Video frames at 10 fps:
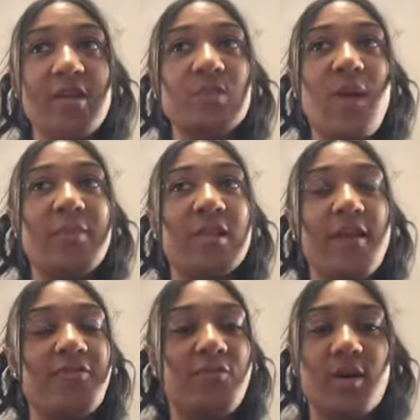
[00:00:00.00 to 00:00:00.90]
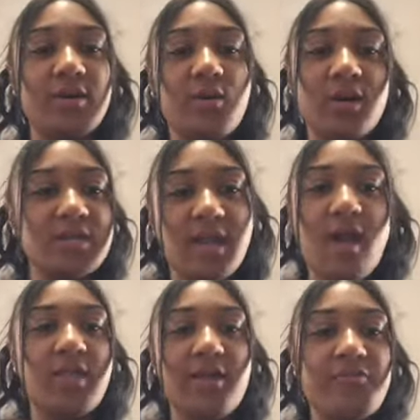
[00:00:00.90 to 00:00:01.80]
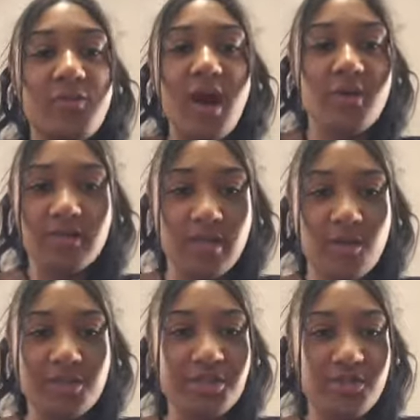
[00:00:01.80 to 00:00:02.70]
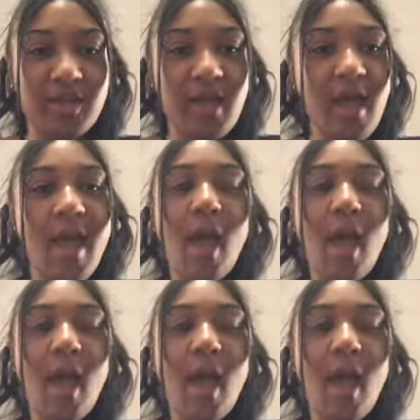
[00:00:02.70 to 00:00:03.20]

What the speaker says: He's probably like 4 doors down, like 4 houses down the street.